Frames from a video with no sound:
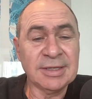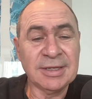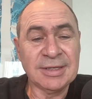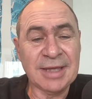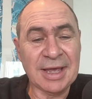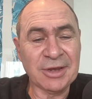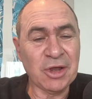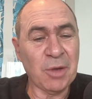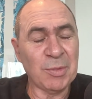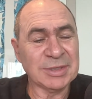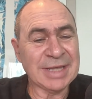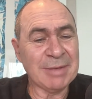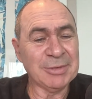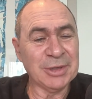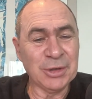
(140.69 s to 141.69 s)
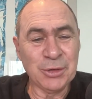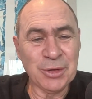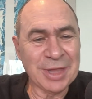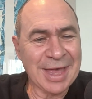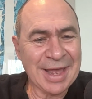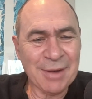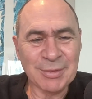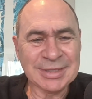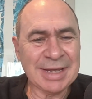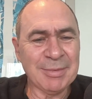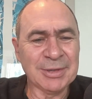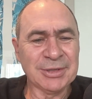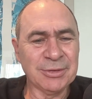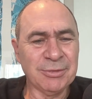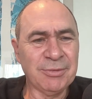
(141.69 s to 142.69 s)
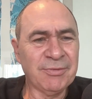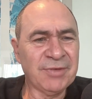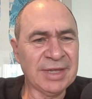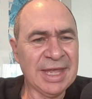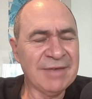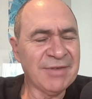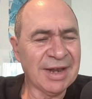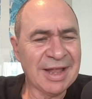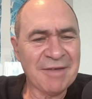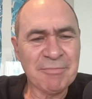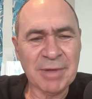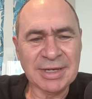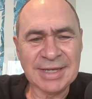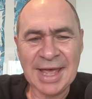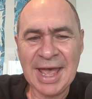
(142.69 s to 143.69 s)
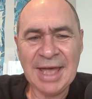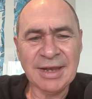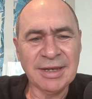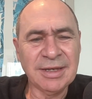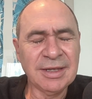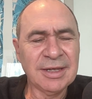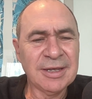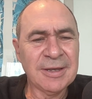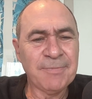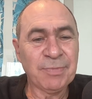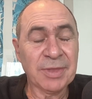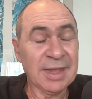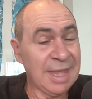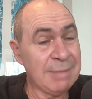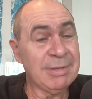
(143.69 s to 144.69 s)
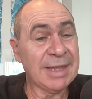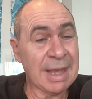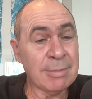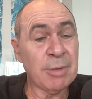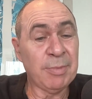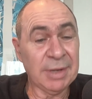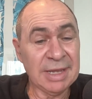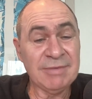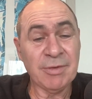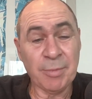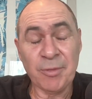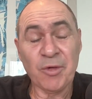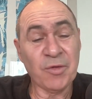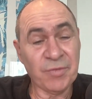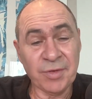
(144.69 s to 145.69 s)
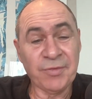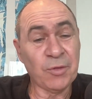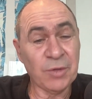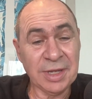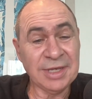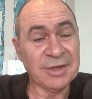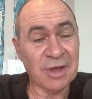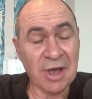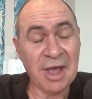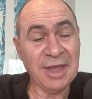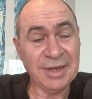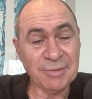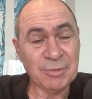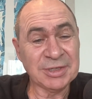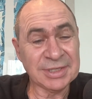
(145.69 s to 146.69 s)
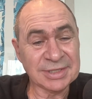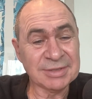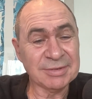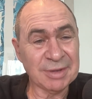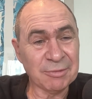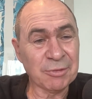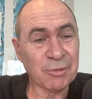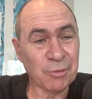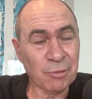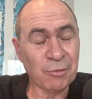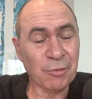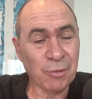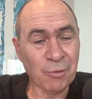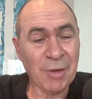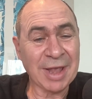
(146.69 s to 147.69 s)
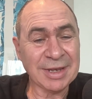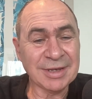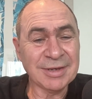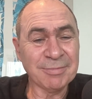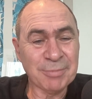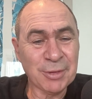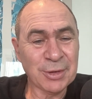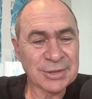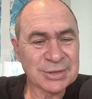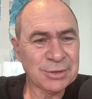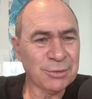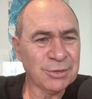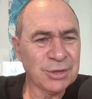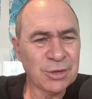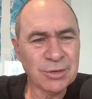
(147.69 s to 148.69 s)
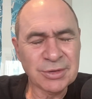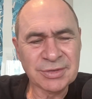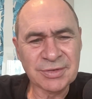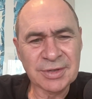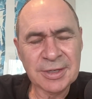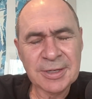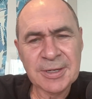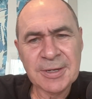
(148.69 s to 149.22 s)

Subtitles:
And God was able to do that. I was able to forgive and love my dad, and he became a believer before he died, which is great personal news